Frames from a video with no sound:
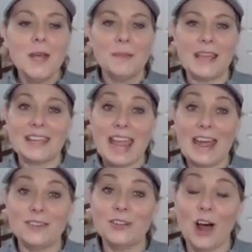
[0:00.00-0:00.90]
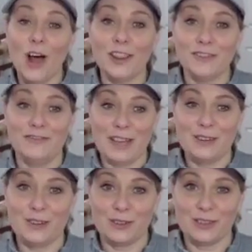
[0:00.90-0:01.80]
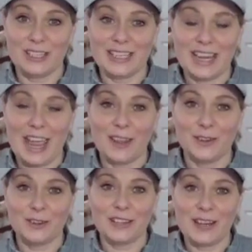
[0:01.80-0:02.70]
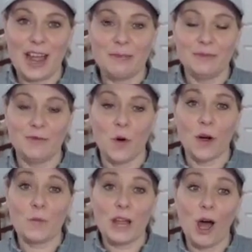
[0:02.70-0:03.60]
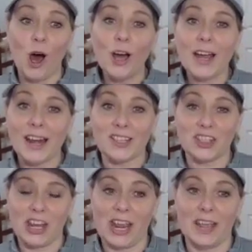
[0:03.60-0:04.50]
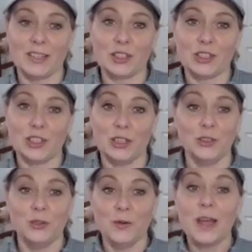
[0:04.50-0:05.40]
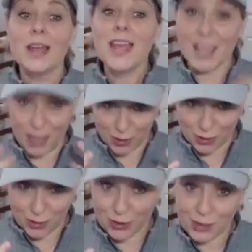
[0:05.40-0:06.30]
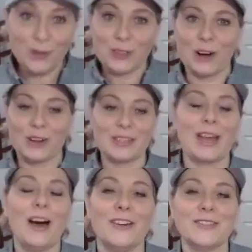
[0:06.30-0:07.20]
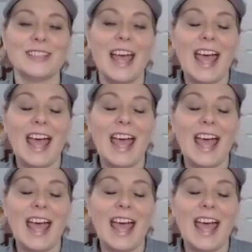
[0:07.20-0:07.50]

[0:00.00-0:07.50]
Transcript: but they gathered all the vendors together the night before, and we all got a chance to introduce ourselves.